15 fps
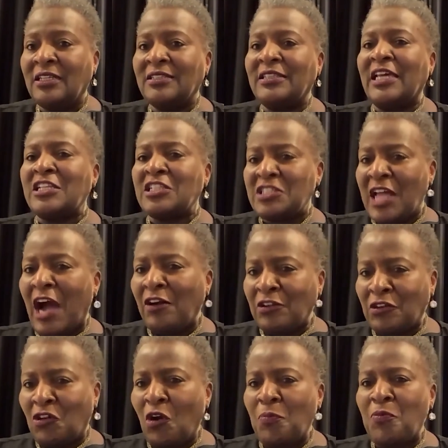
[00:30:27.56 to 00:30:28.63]
that is now
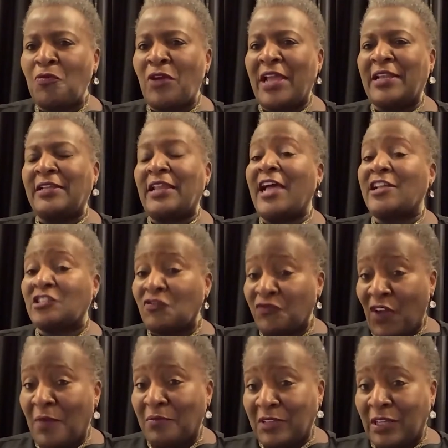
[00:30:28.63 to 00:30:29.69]
incorporated as a
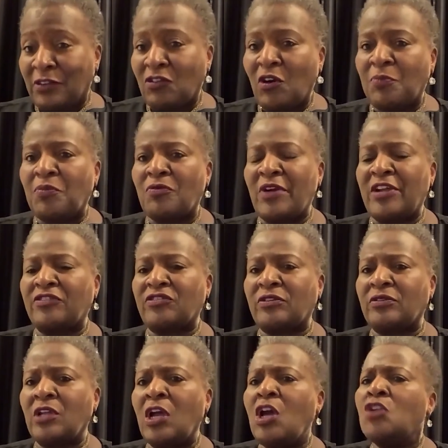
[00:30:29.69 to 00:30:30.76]
family incorporation.
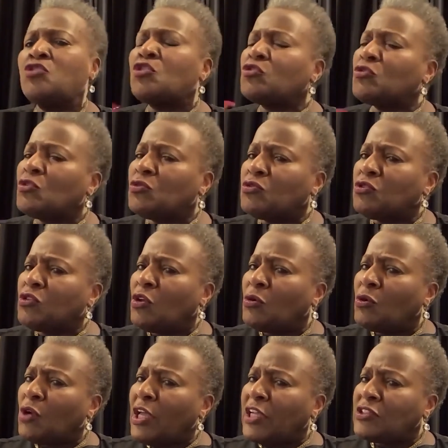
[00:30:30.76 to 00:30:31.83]
So
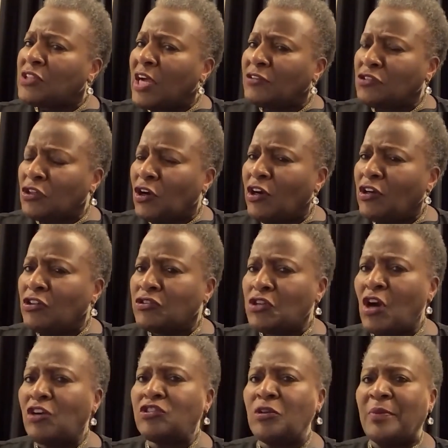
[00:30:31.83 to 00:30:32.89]
as Dr. Carter
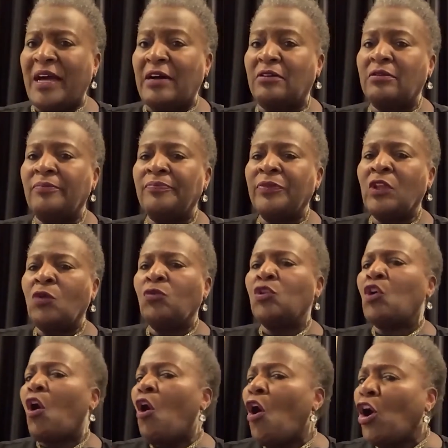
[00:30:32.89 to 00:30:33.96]
talked about, with
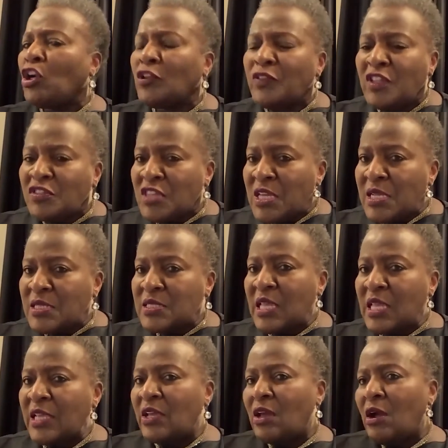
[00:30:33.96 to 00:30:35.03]
all of the things
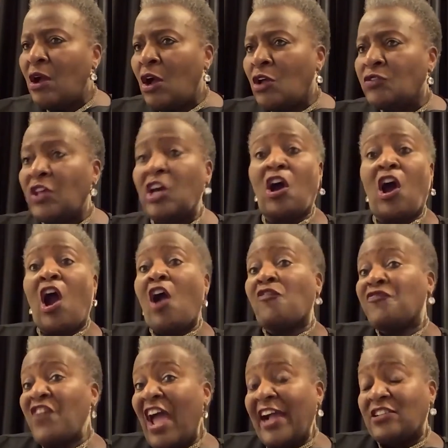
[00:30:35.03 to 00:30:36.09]
that are
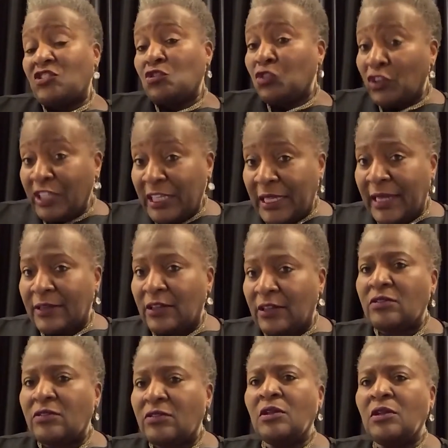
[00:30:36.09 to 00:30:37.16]
facts looking at
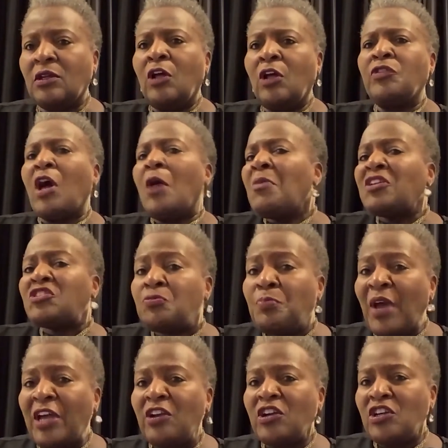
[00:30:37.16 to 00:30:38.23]
us, they're much
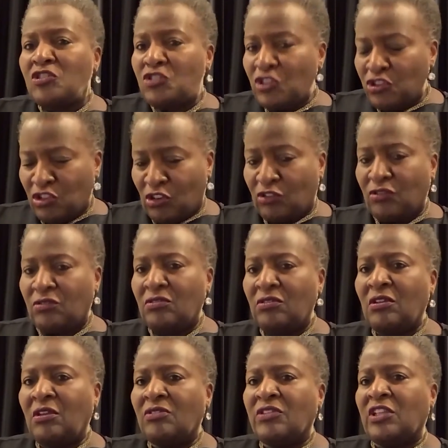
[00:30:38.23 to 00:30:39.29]
better conditioned
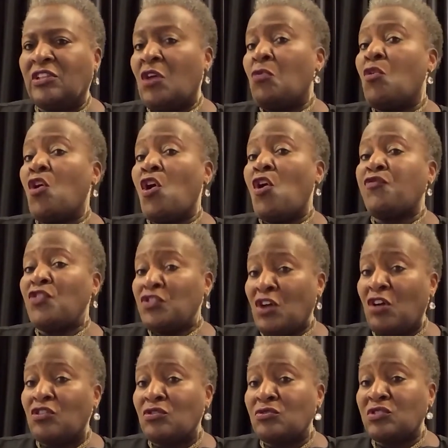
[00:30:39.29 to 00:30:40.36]
than they were for
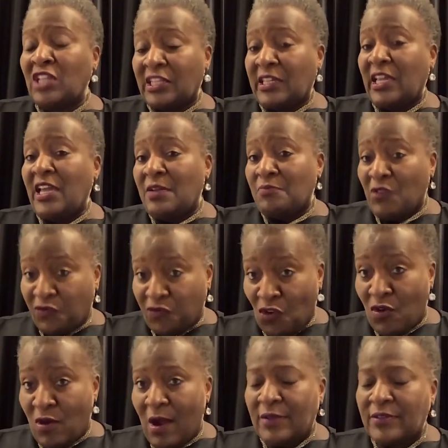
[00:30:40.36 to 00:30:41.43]
those that came
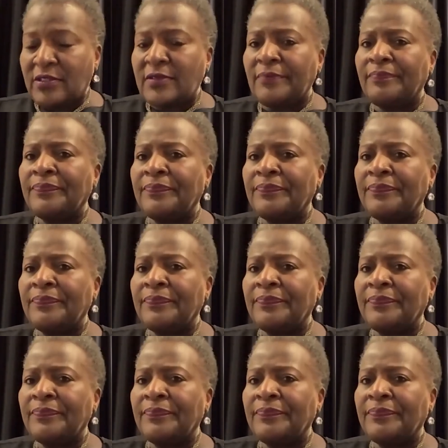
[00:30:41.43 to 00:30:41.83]
before us.